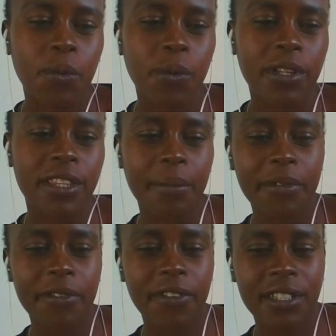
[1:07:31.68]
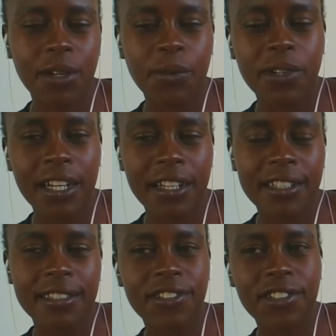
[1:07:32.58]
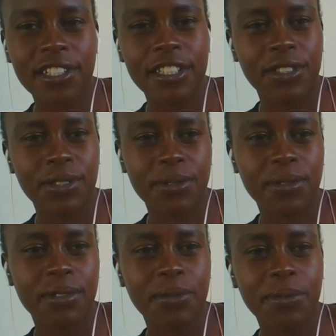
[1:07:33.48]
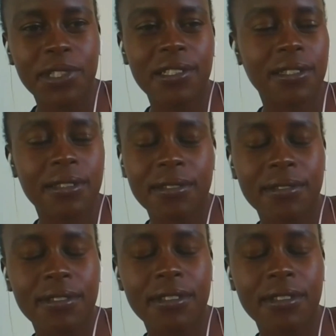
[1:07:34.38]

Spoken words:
what the IPFS network can essentially do, which is